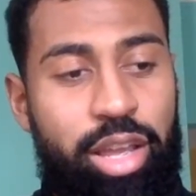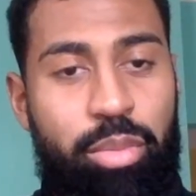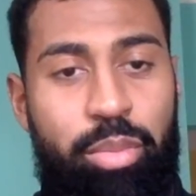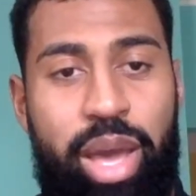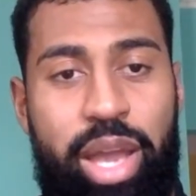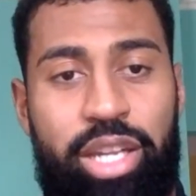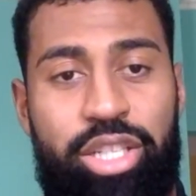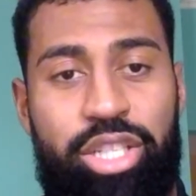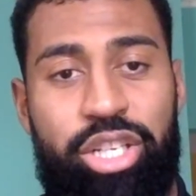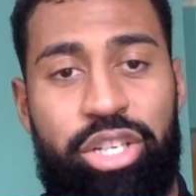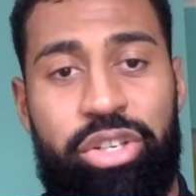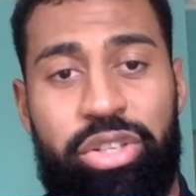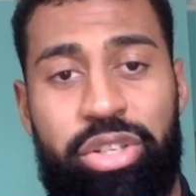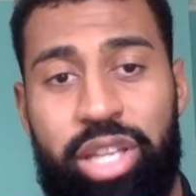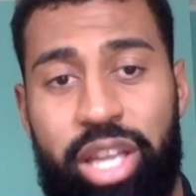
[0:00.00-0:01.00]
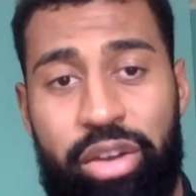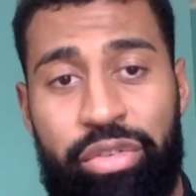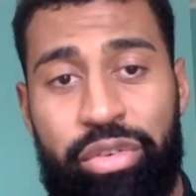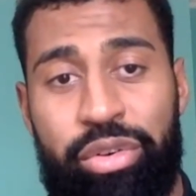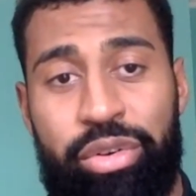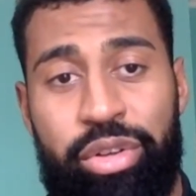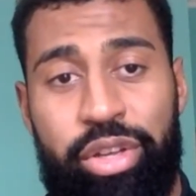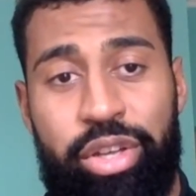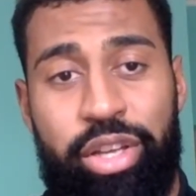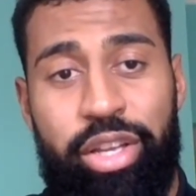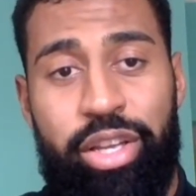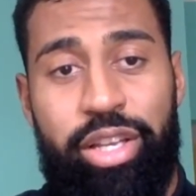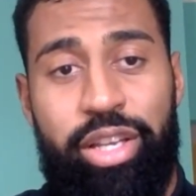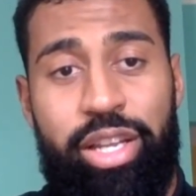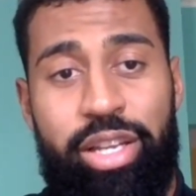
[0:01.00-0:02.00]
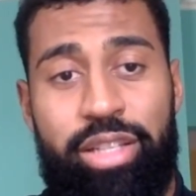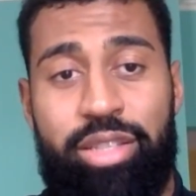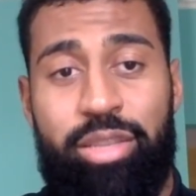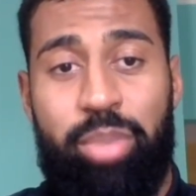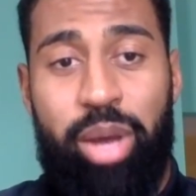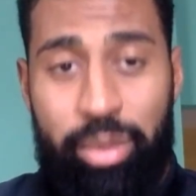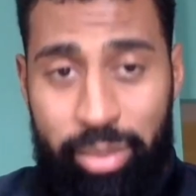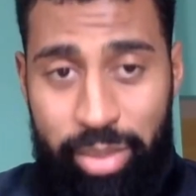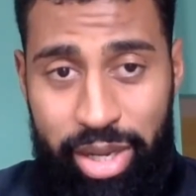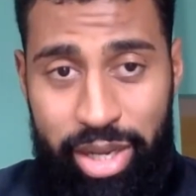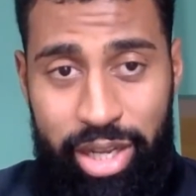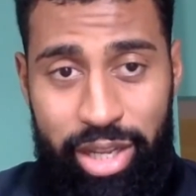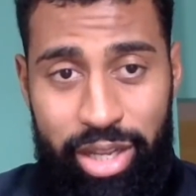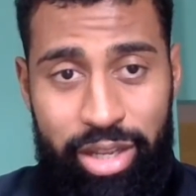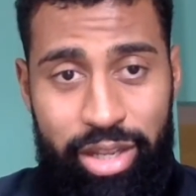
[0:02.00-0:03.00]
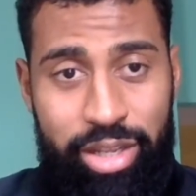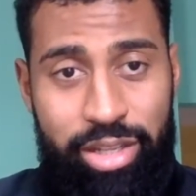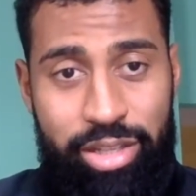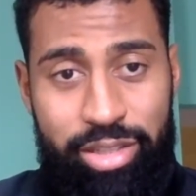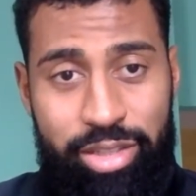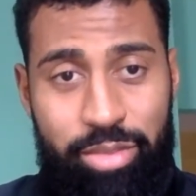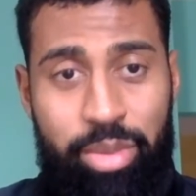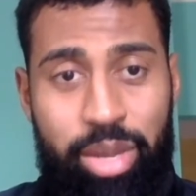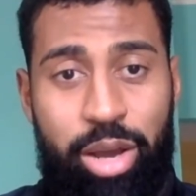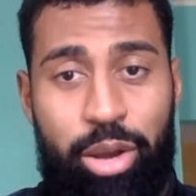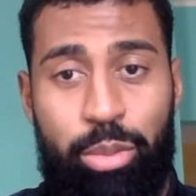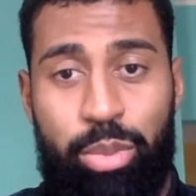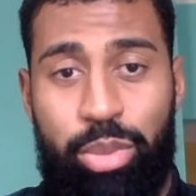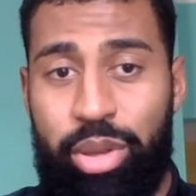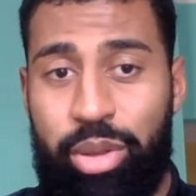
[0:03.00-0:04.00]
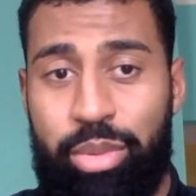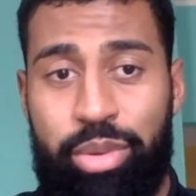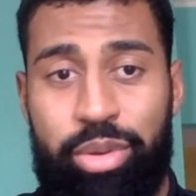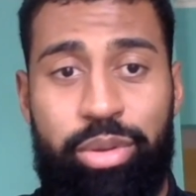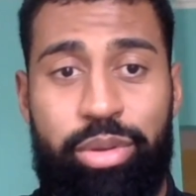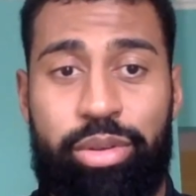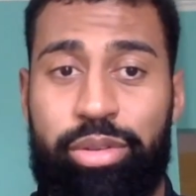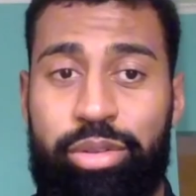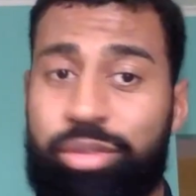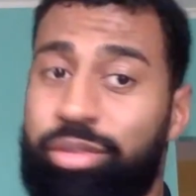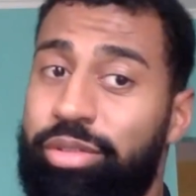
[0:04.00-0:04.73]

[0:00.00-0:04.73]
managerial level that it's about money and it's about people